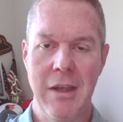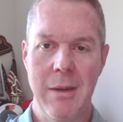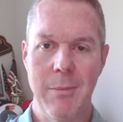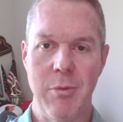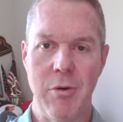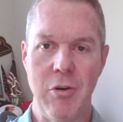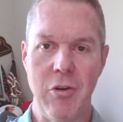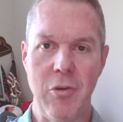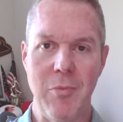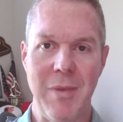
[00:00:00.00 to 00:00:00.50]

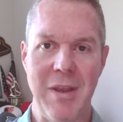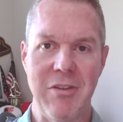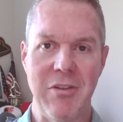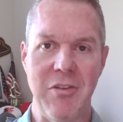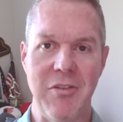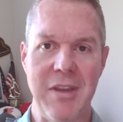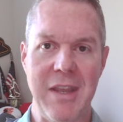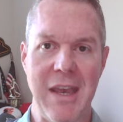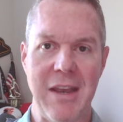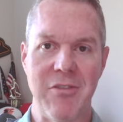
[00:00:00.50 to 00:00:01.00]
Purdue
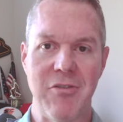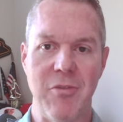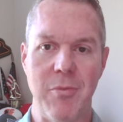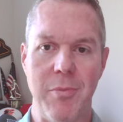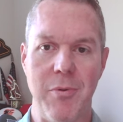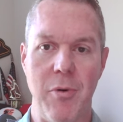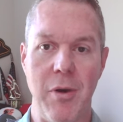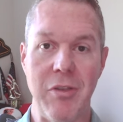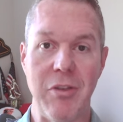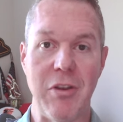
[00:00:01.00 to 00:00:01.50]
misses the extra
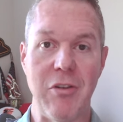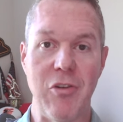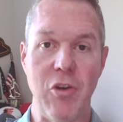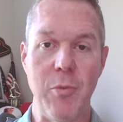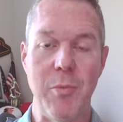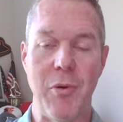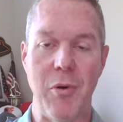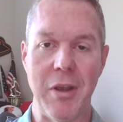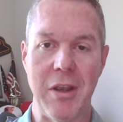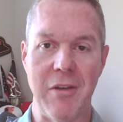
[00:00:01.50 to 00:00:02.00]
point, the
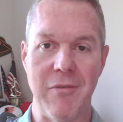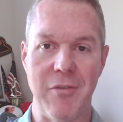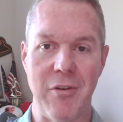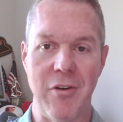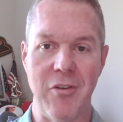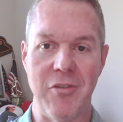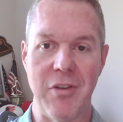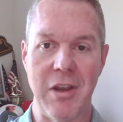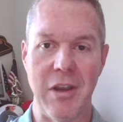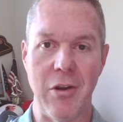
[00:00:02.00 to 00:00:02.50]
2-point
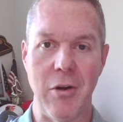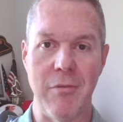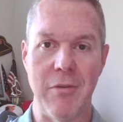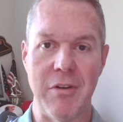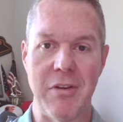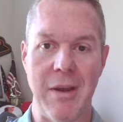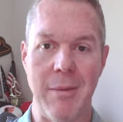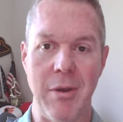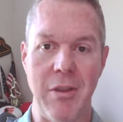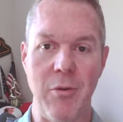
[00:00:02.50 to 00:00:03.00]
conversion in
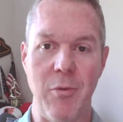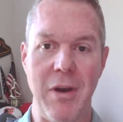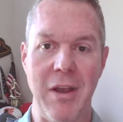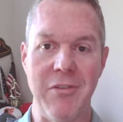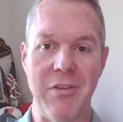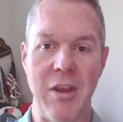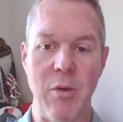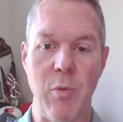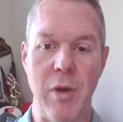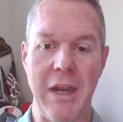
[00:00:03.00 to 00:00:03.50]
overtime.
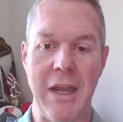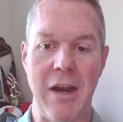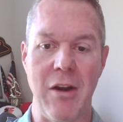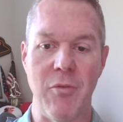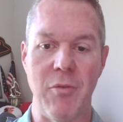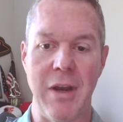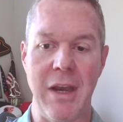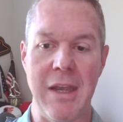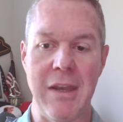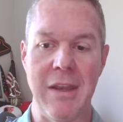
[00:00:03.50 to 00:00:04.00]
Otherwise, they went
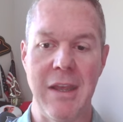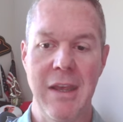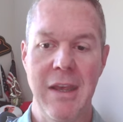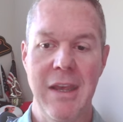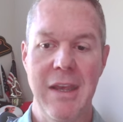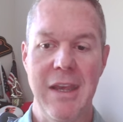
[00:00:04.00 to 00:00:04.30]
outright.